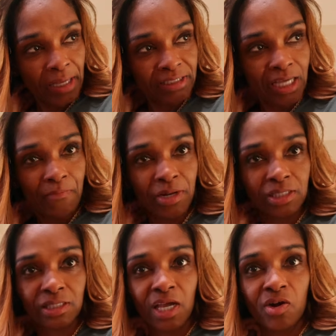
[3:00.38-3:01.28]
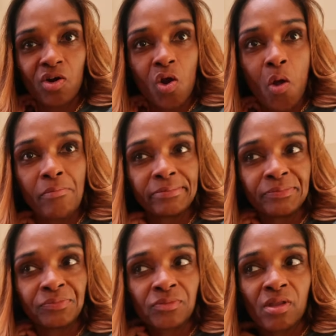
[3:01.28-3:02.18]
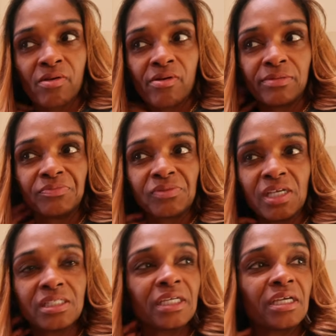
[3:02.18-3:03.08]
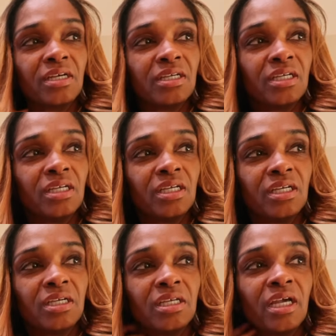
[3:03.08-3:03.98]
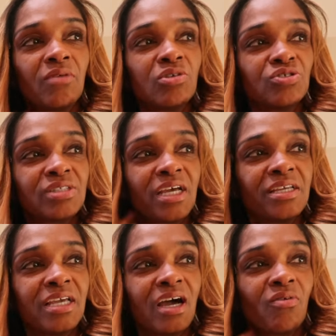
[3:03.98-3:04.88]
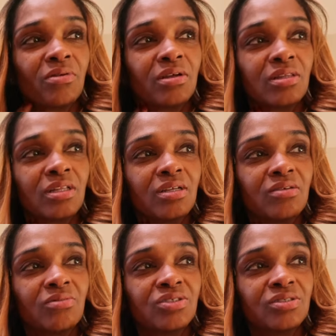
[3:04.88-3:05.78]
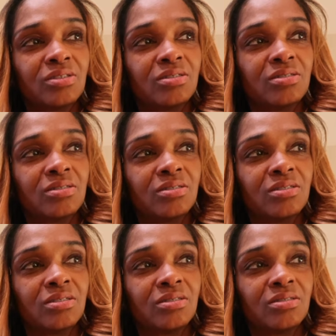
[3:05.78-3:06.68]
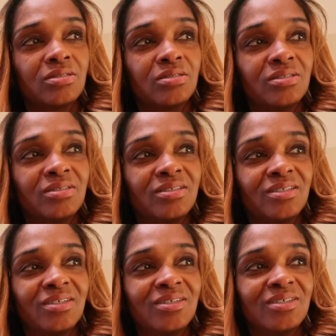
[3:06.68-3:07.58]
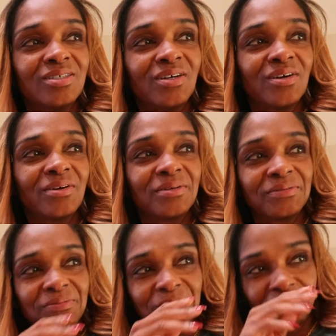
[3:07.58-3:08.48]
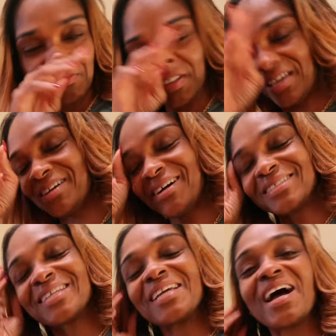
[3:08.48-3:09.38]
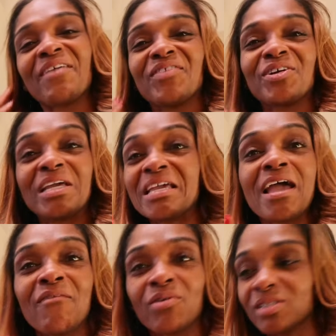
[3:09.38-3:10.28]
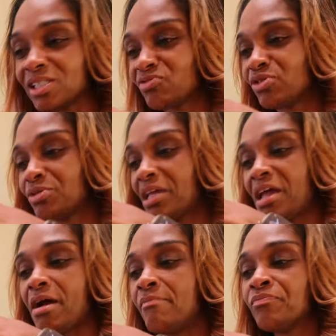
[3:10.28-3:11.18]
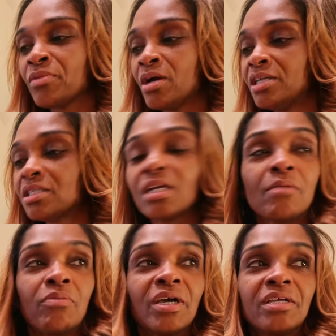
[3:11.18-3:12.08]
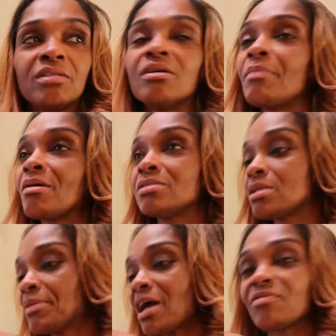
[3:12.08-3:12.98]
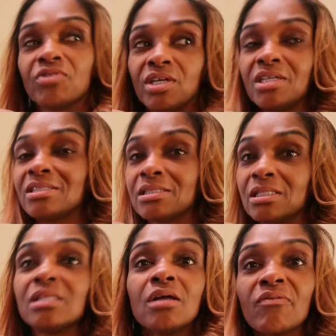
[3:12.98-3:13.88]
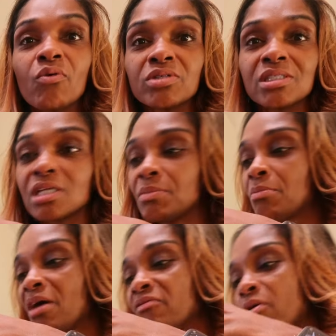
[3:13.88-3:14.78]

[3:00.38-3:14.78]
like 10 minutes later, he's like, yeah, what'd you say? Yeah, what'd Yago, you, and he, said, and you said, I figured you can't resist food. Yeah, I said, yeah, I figured. He can't resist food. He can't. He's going to complain about his stomach after he eats this, and of course it's going to be my